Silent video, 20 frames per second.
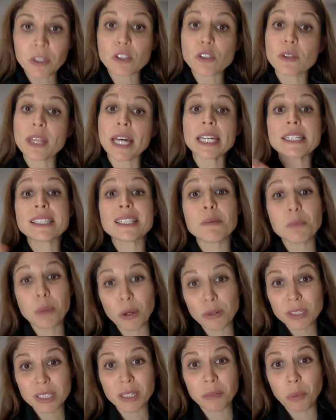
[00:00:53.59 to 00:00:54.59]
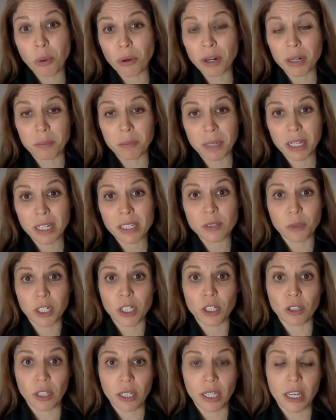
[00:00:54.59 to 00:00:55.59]
So that is the most important piece when
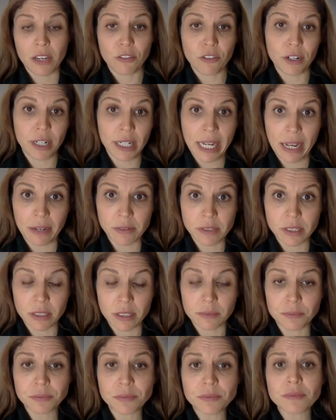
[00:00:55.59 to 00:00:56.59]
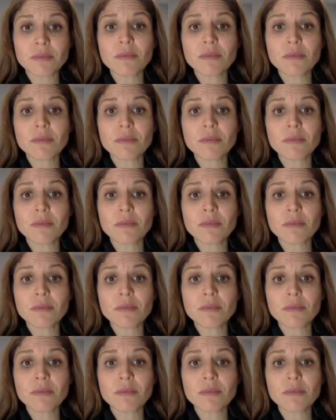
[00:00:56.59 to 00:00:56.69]
you're looking for a counselor.